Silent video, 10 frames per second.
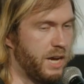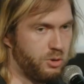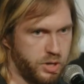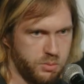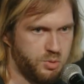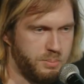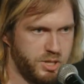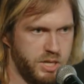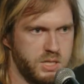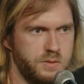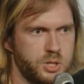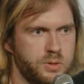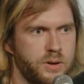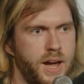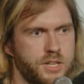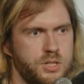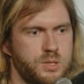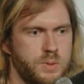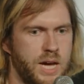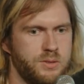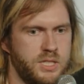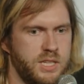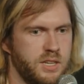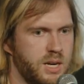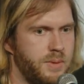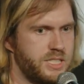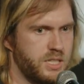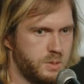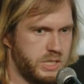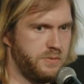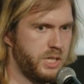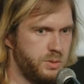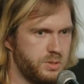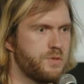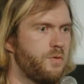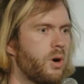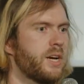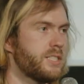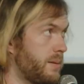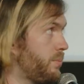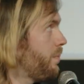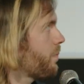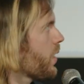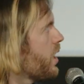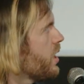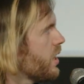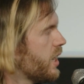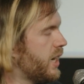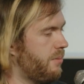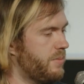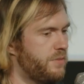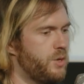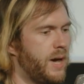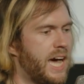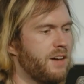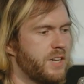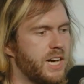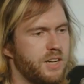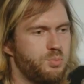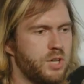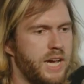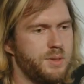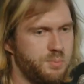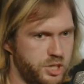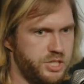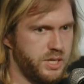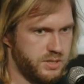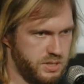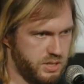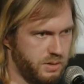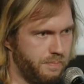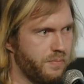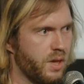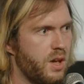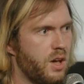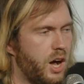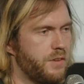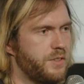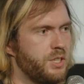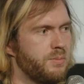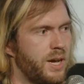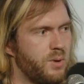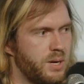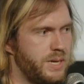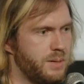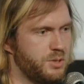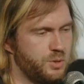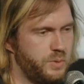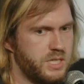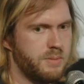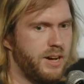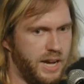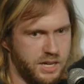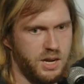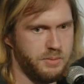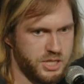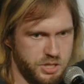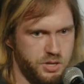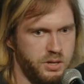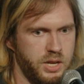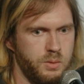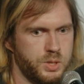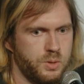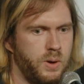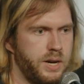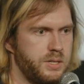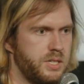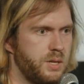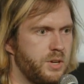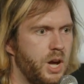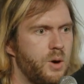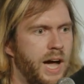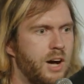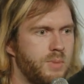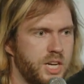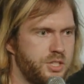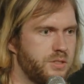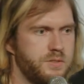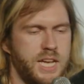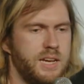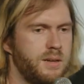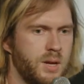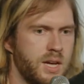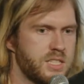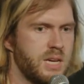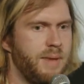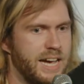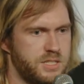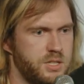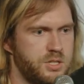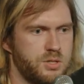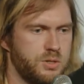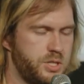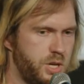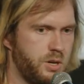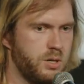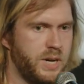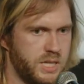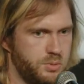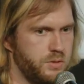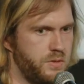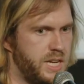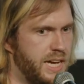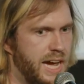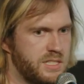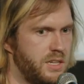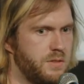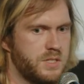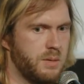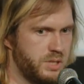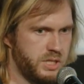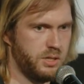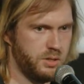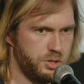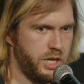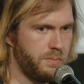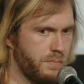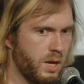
aggregate properties of user interactions without de-anonymizing specific users. For example, um, if you have a kind of private bridging system, often you might want to be able to reason about economic security, which requires that you know how much of, say, some assets are secured by the proof of stake asset of some particular chain.